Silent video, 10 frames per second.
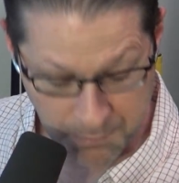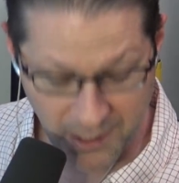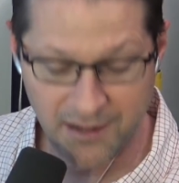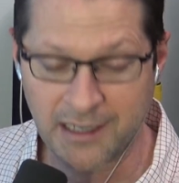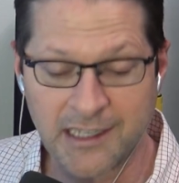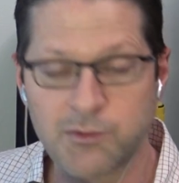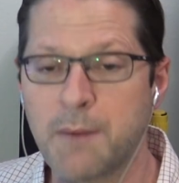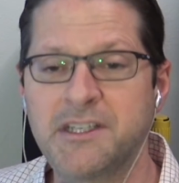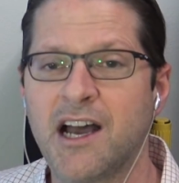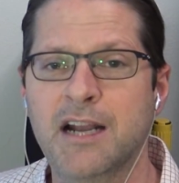The breathing. That's why
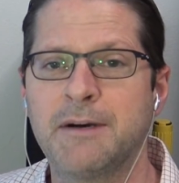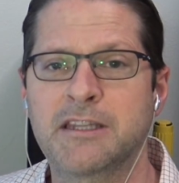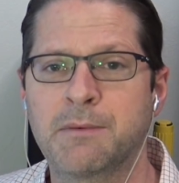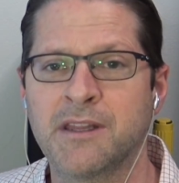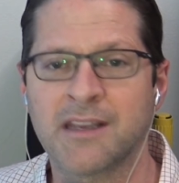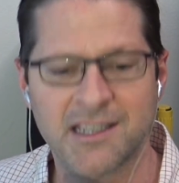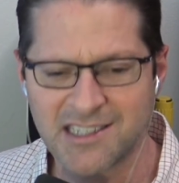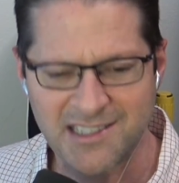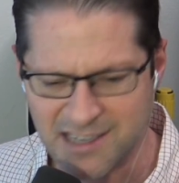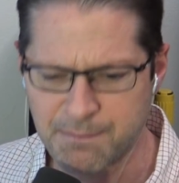we talk about the breathing, because
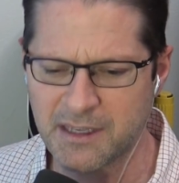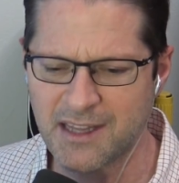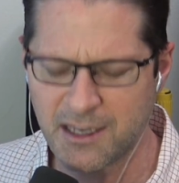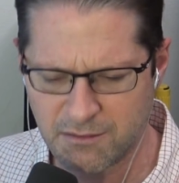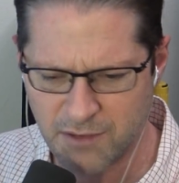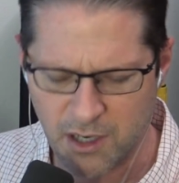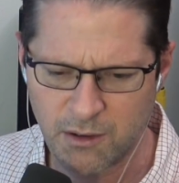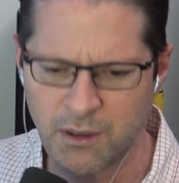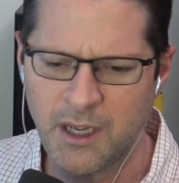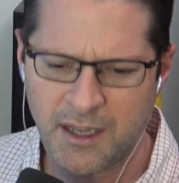it's something that you
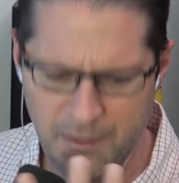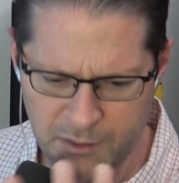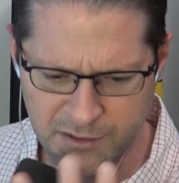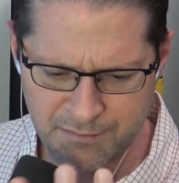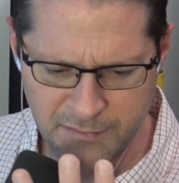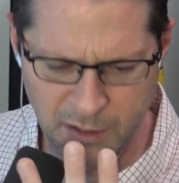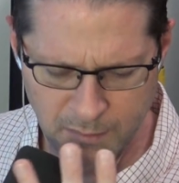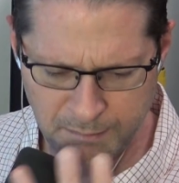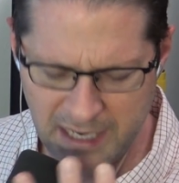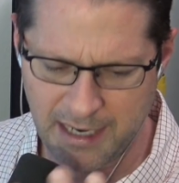know it was you,
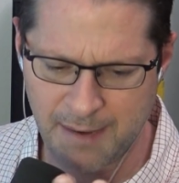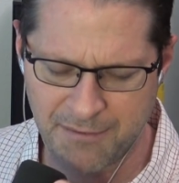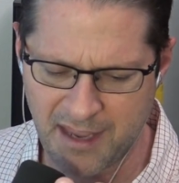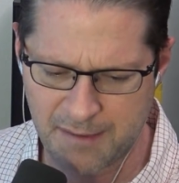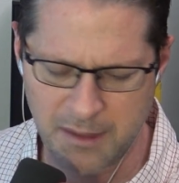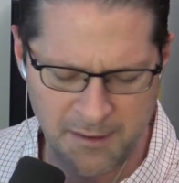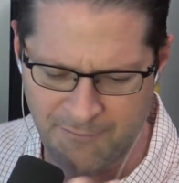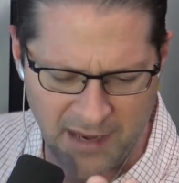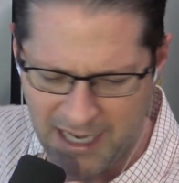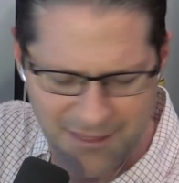me. I'm thinking of
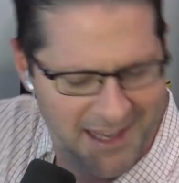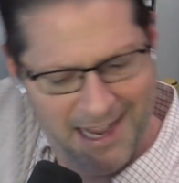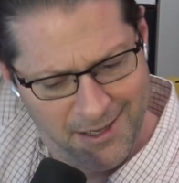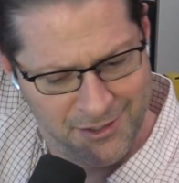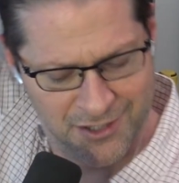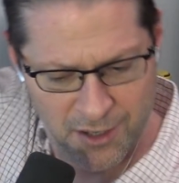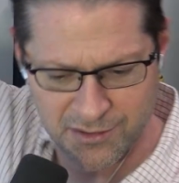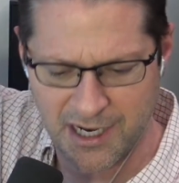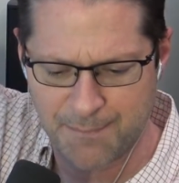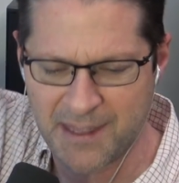if anything else
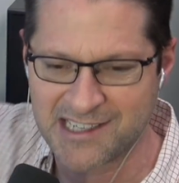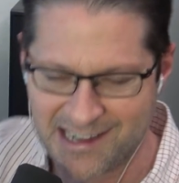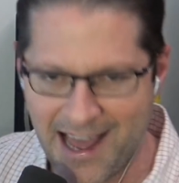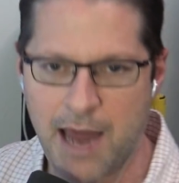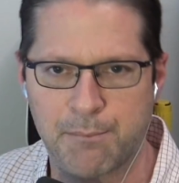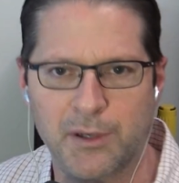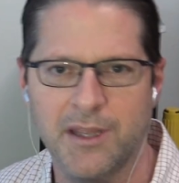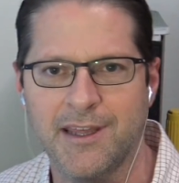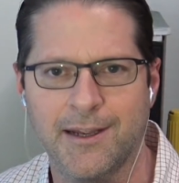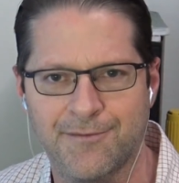shows up that's not
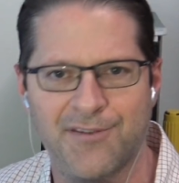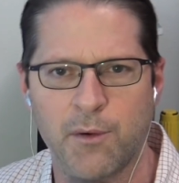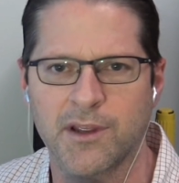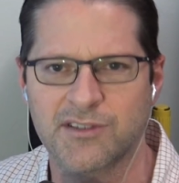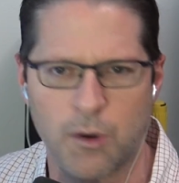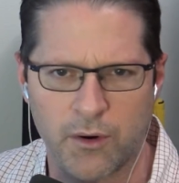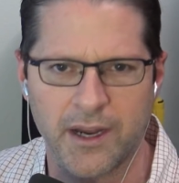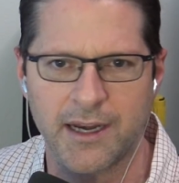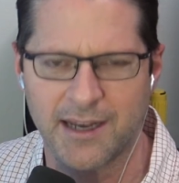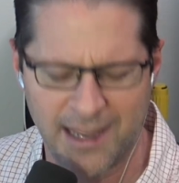breathing focused,
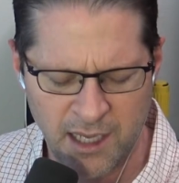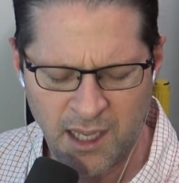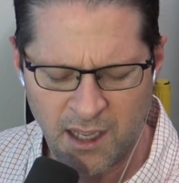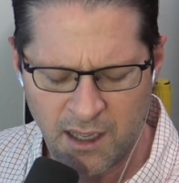oriented, like,